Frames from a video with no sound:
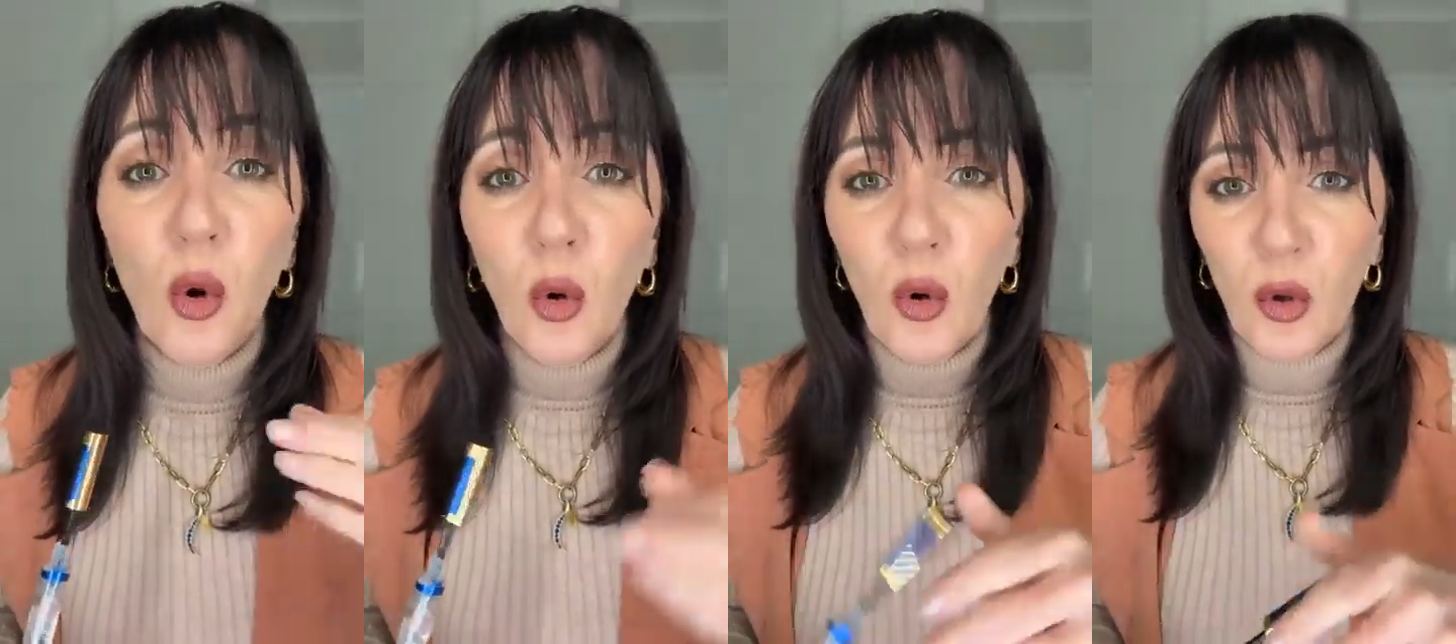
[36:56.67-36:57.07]

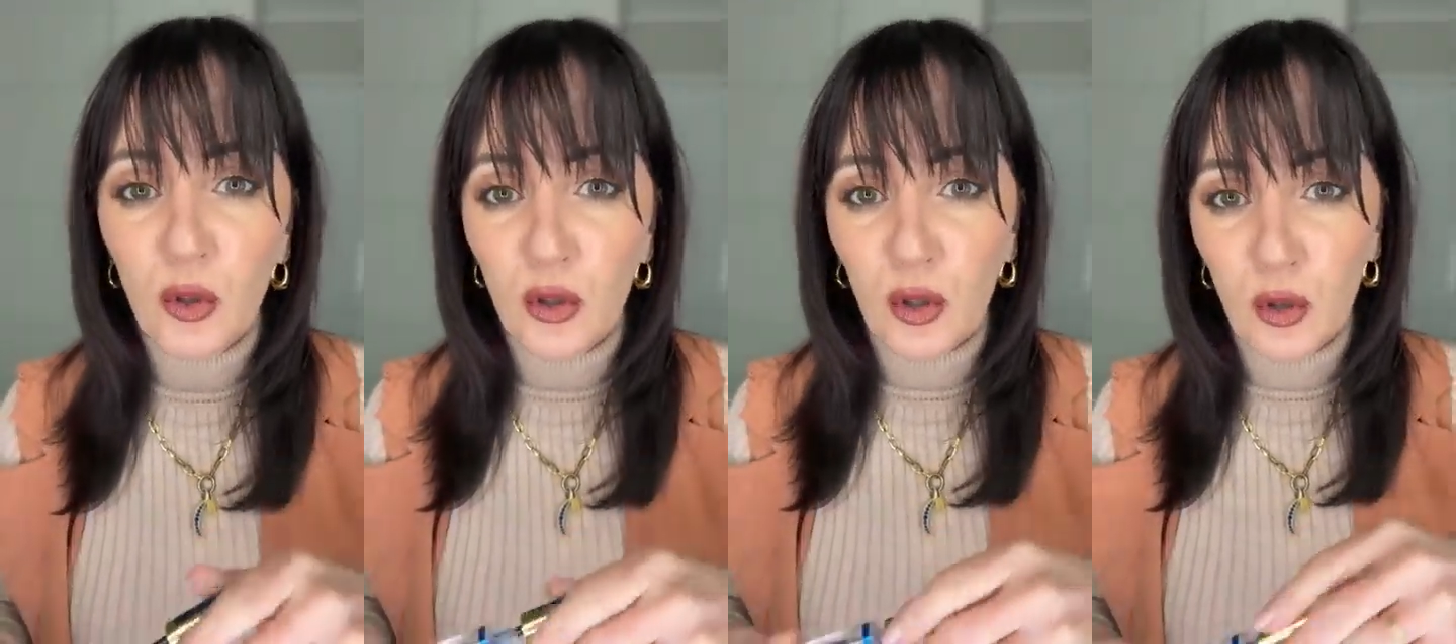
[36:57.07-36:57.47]

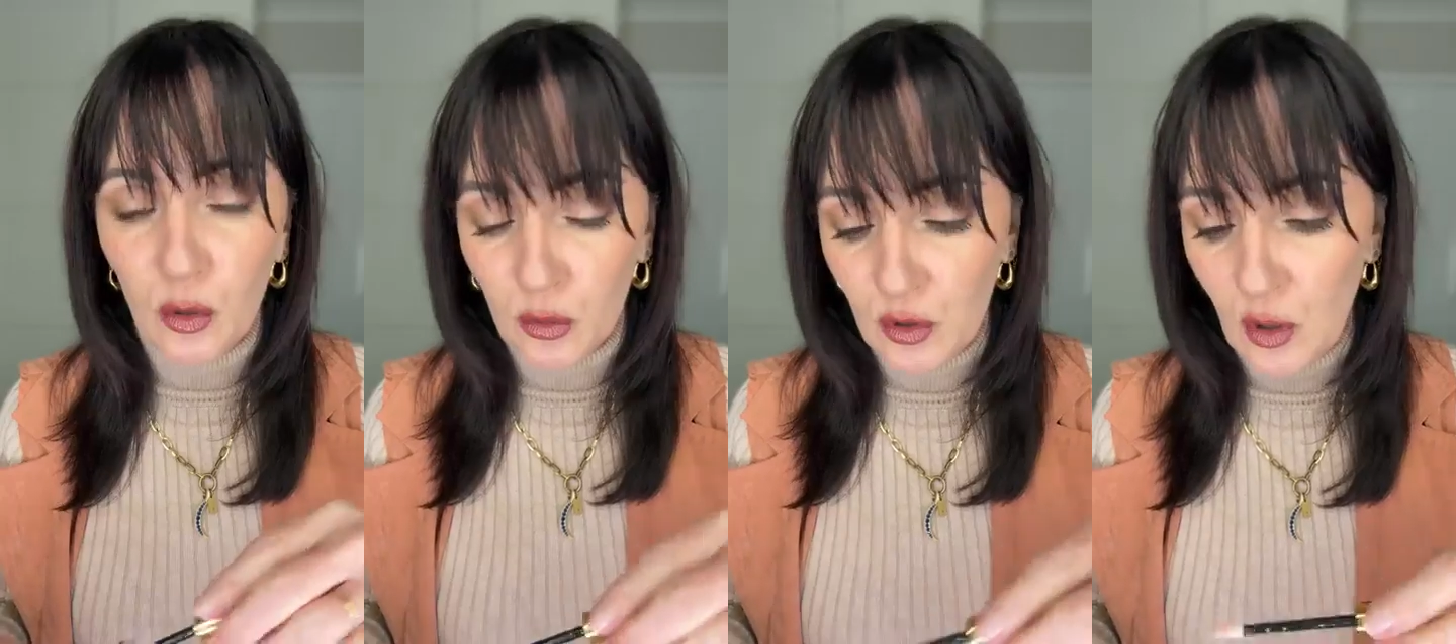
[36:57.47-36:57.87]
Or you can
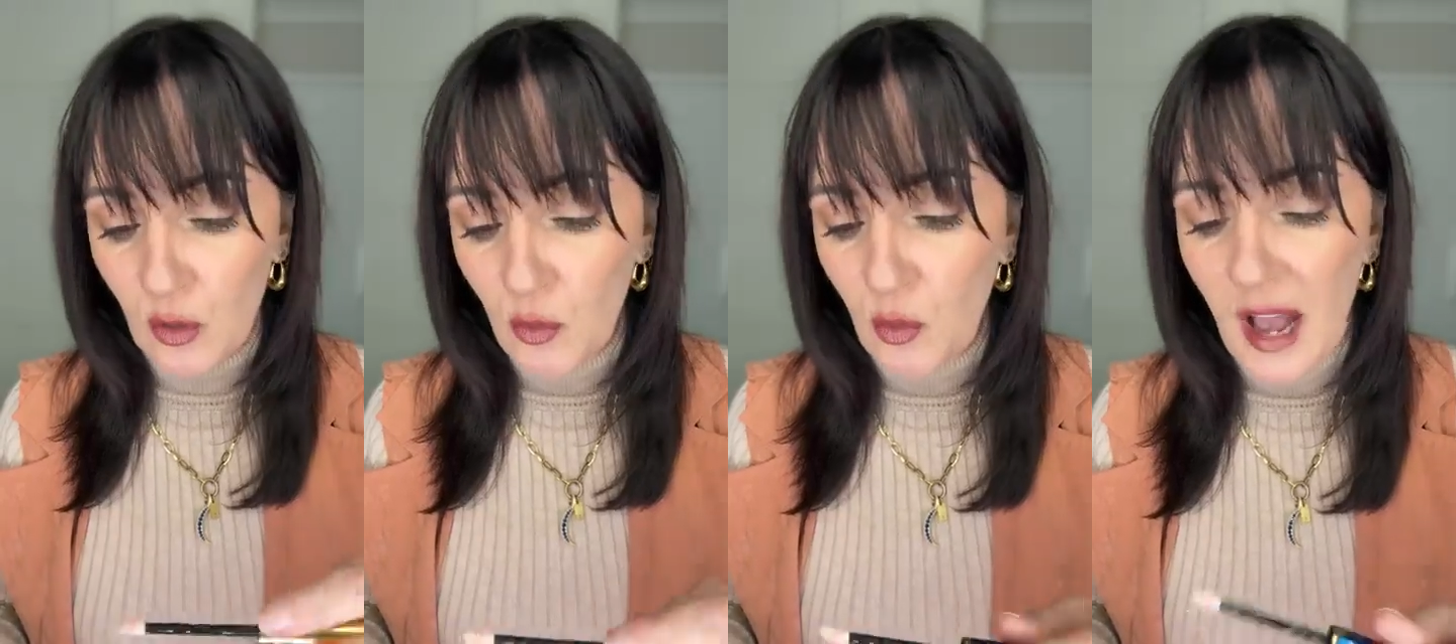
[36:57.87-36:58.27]

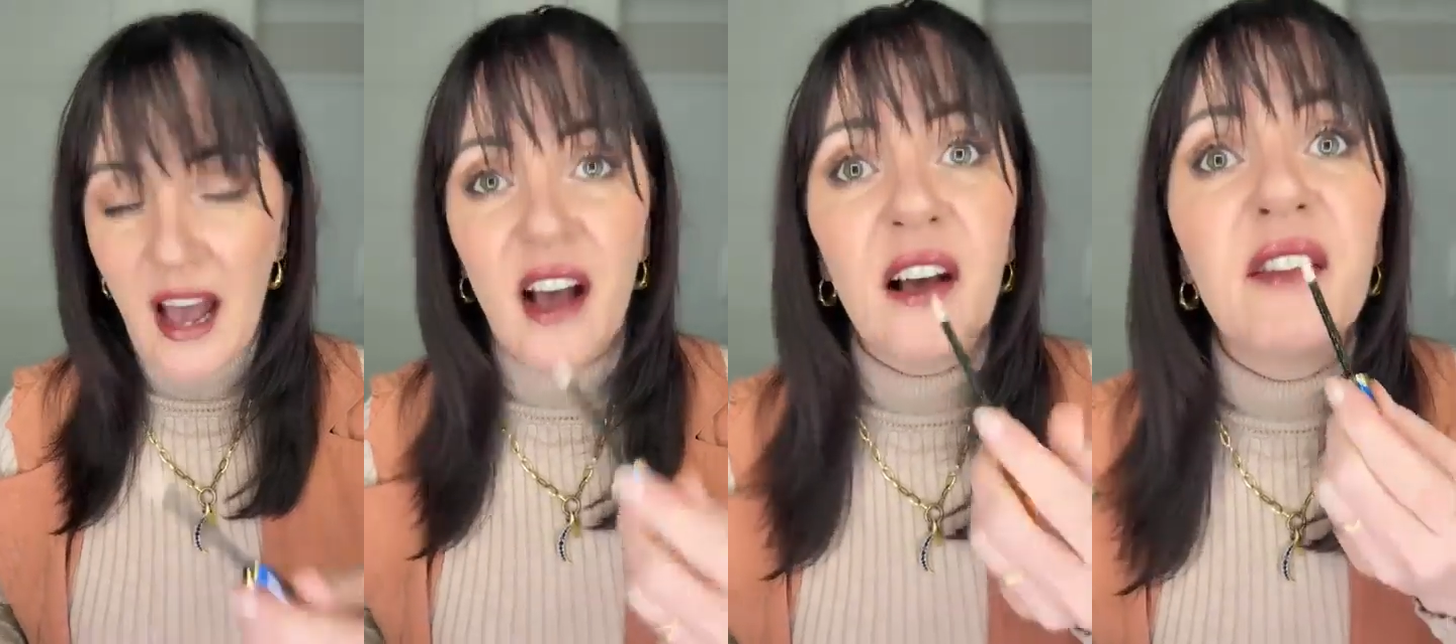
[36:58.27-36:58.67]
also
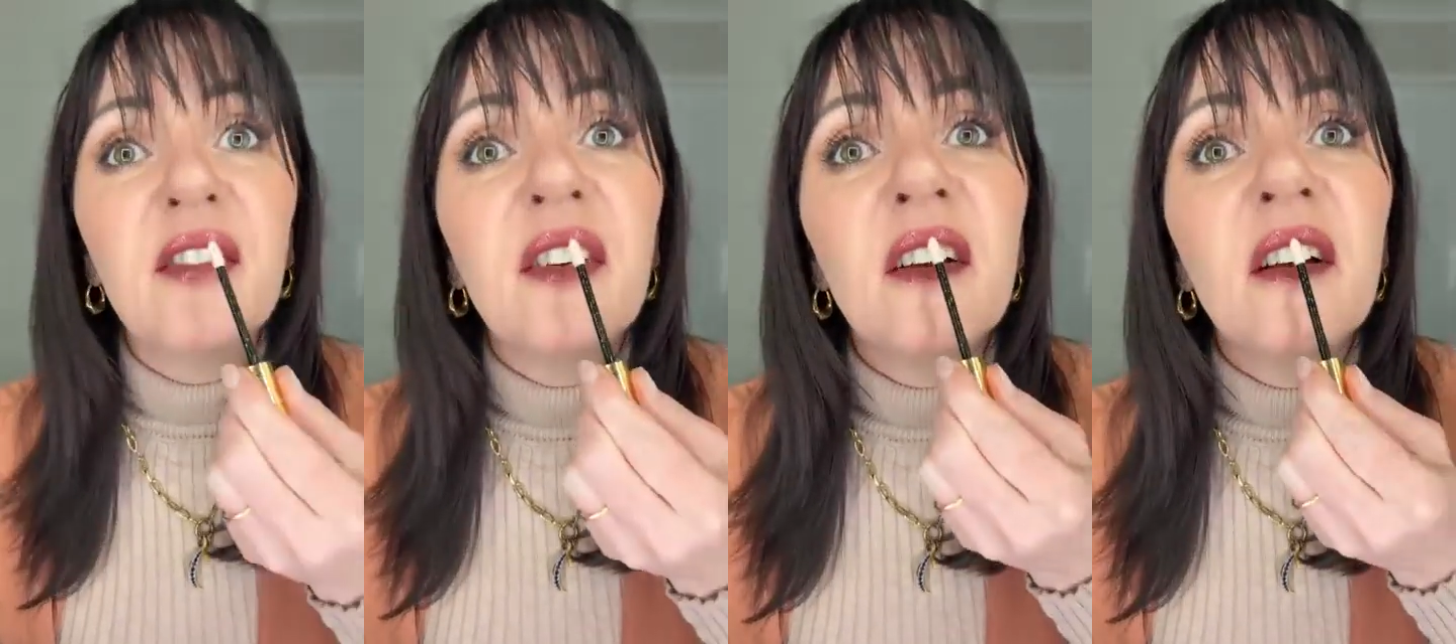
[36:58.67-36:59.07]

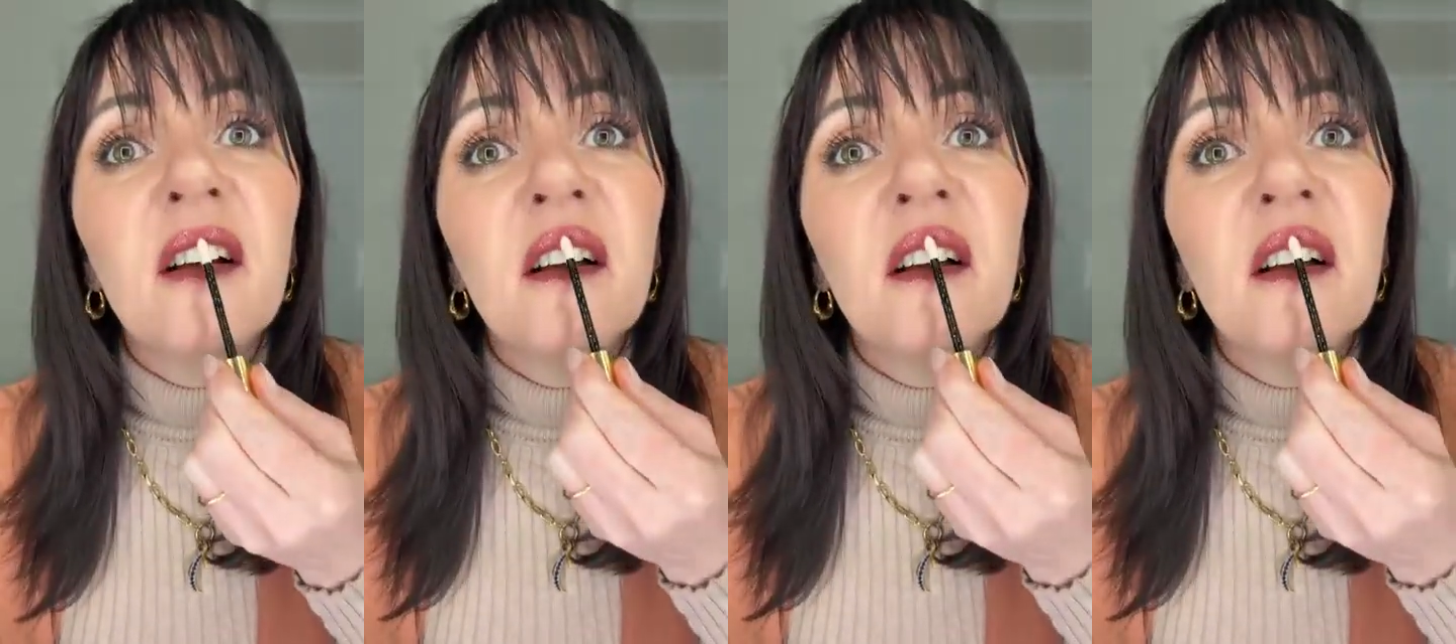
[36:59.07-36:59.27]
have